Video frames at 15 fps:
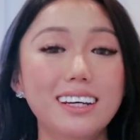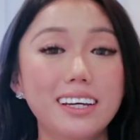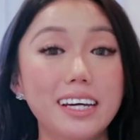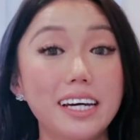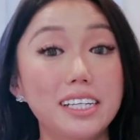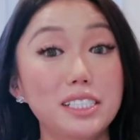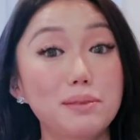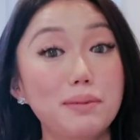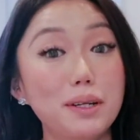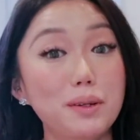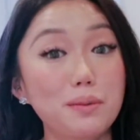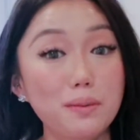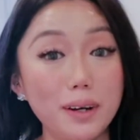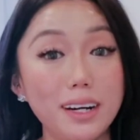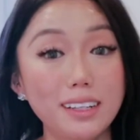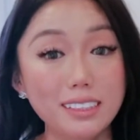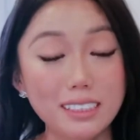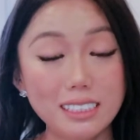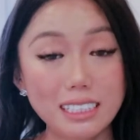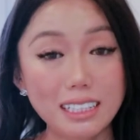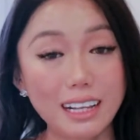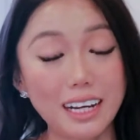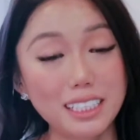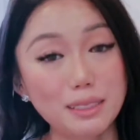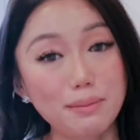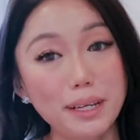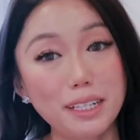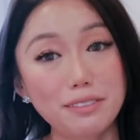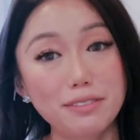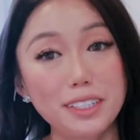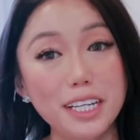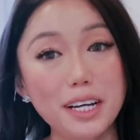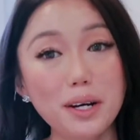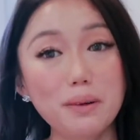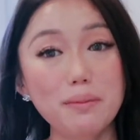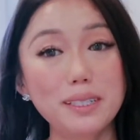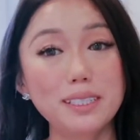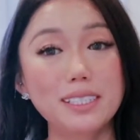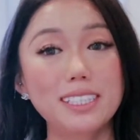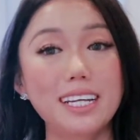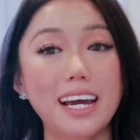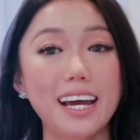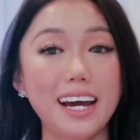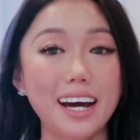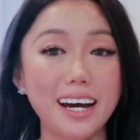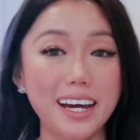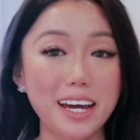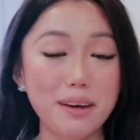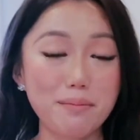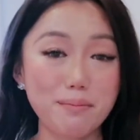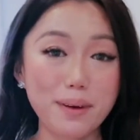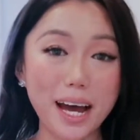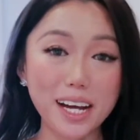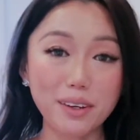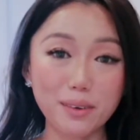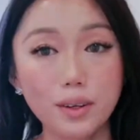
It's been a while since I last made a video, but today I am back.